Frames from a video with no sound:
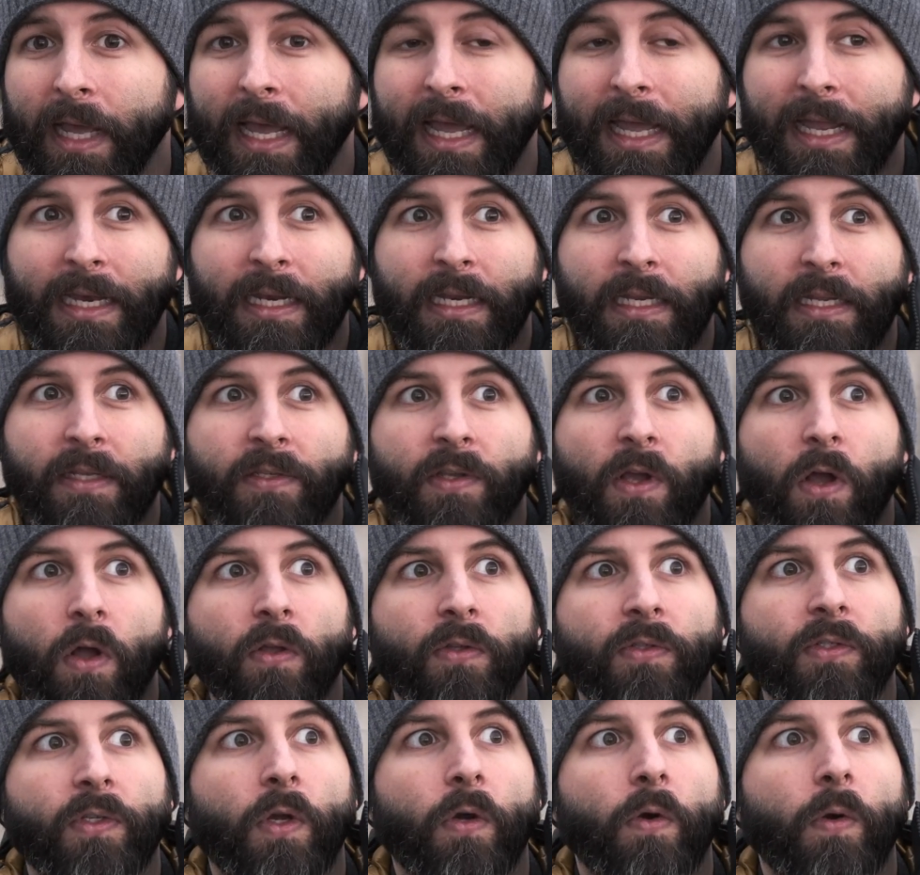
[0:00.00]
and it is
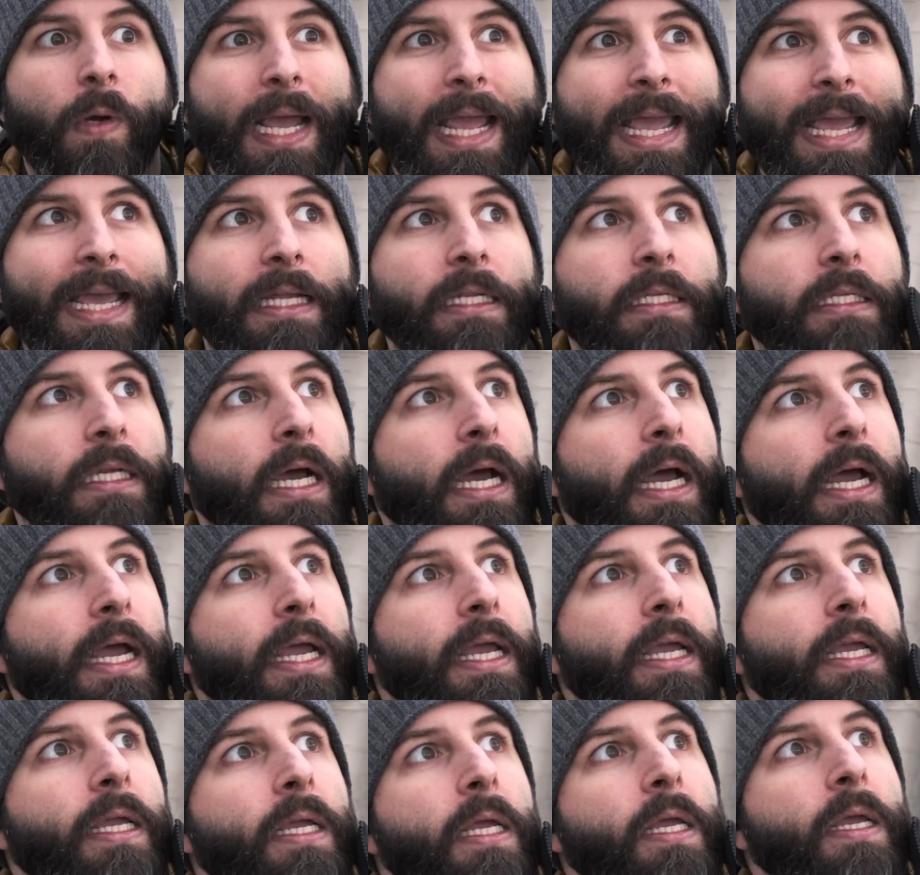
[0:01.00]
also
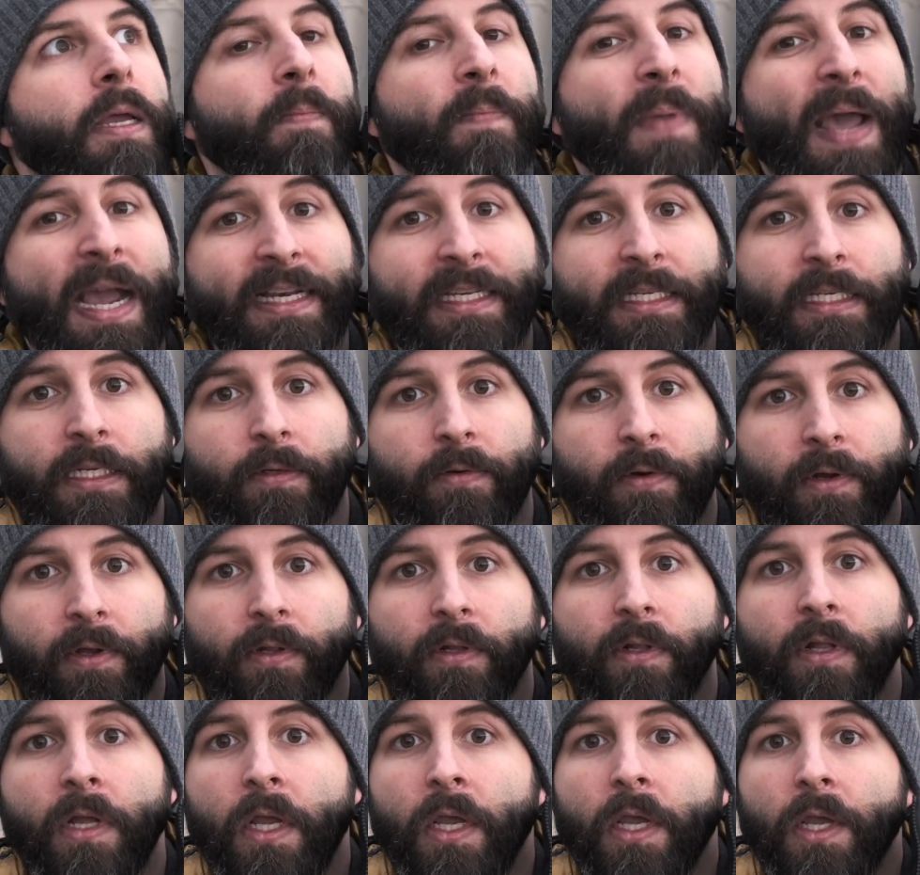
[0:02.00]

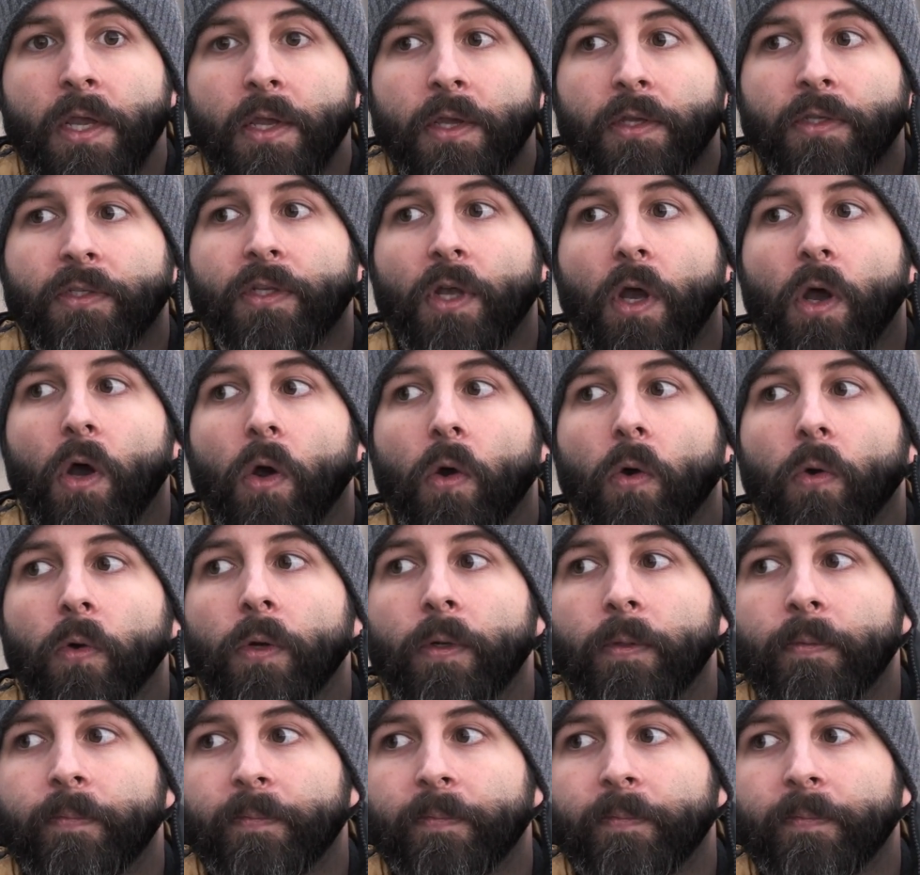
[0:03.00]
antibacterial. So